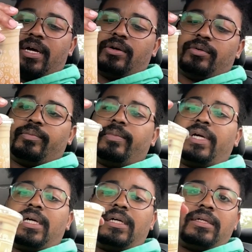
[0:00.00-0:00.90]
oat
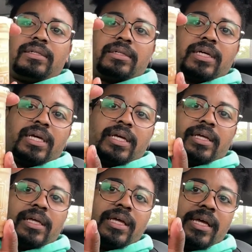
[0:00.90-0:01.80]
milk.
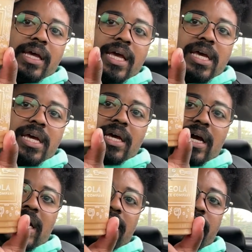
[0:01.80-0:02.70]

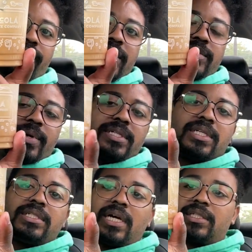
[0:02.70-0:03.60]
I love this place.
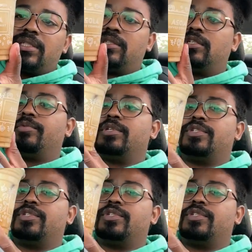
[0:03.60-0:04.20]
It's actually so much